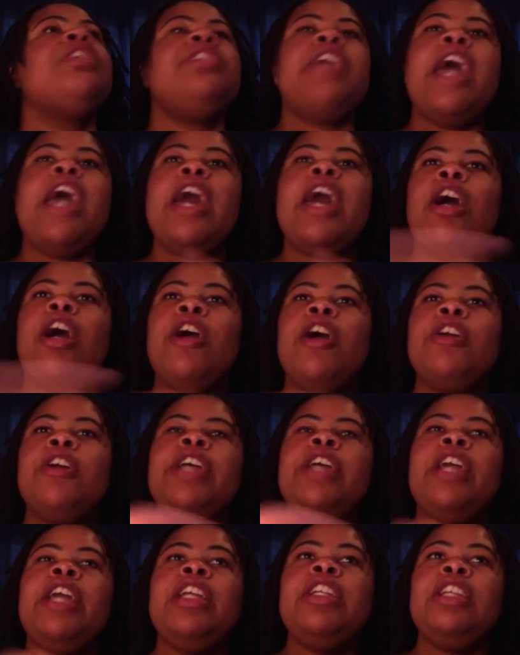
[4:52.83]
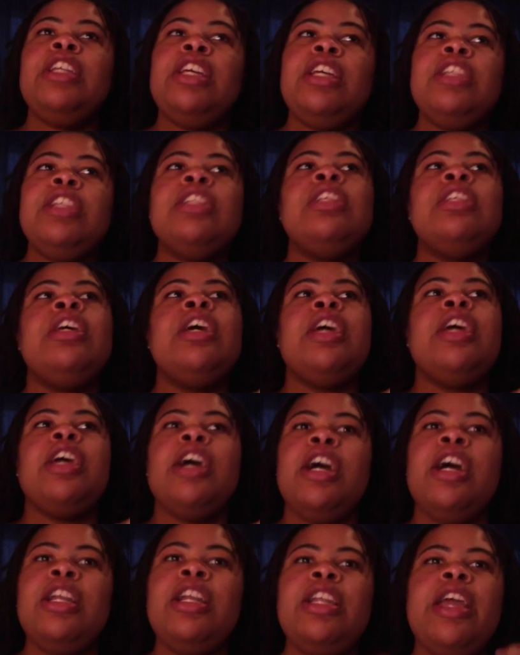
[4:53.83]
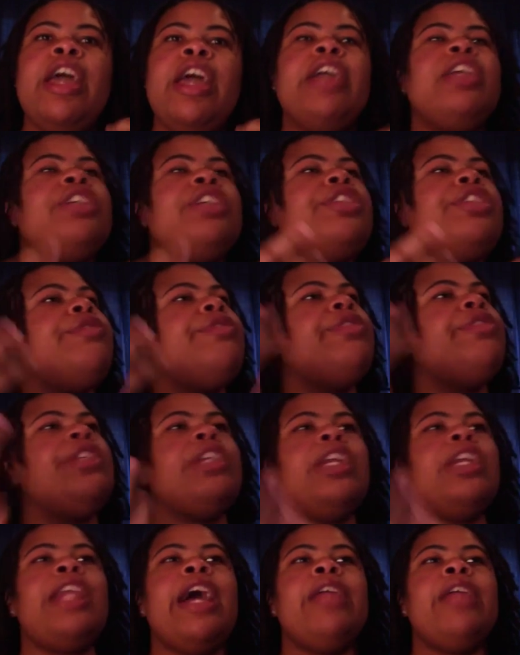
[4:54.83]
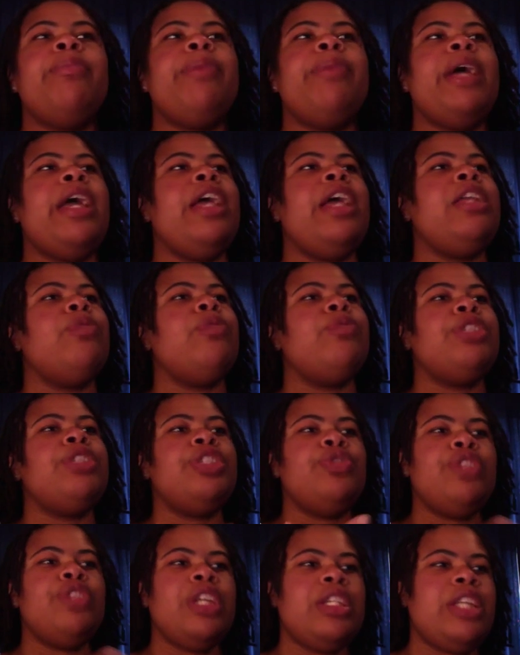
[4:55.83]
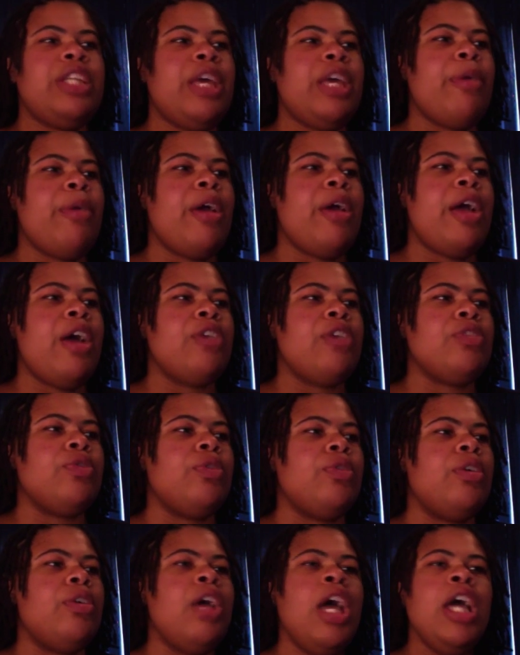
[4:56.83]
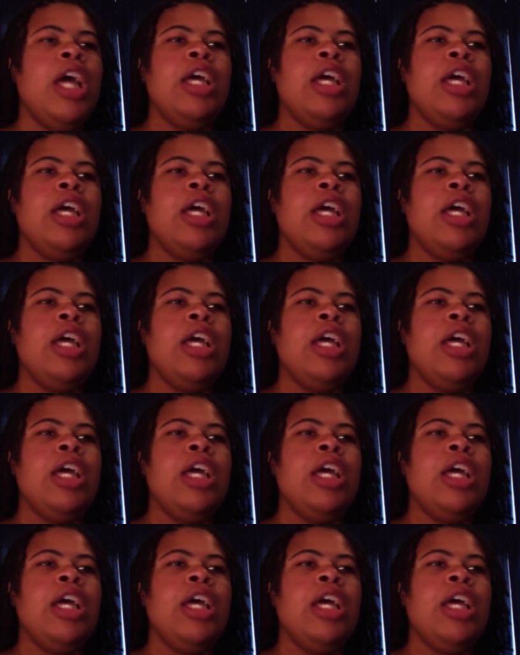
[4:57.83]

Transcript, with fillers: had a herniated disc in her neck and she was in a lot of pain and when she was at Tamar house or